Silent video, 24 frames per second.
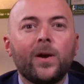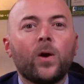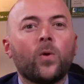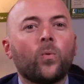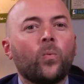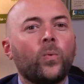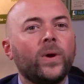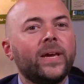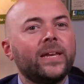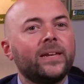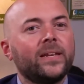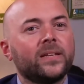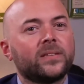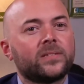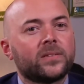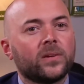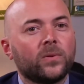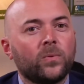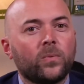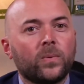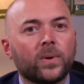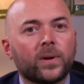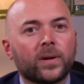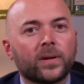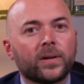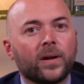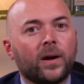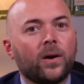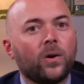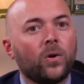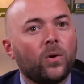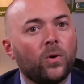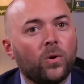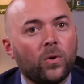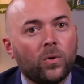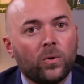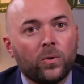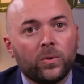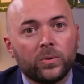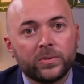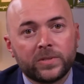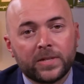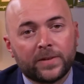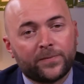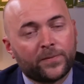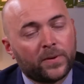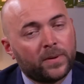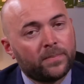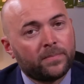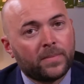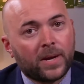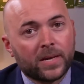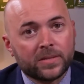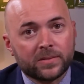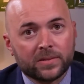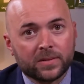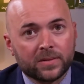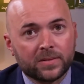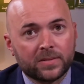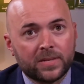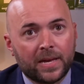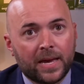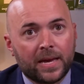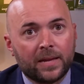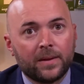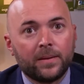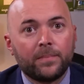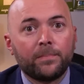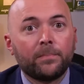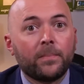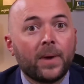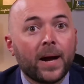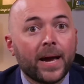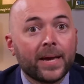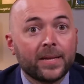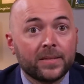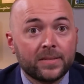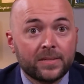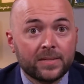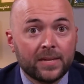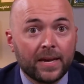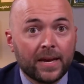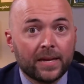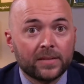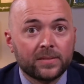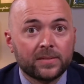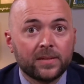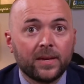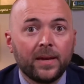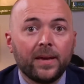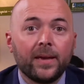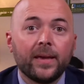we need to work a whole different muscle set, mindset,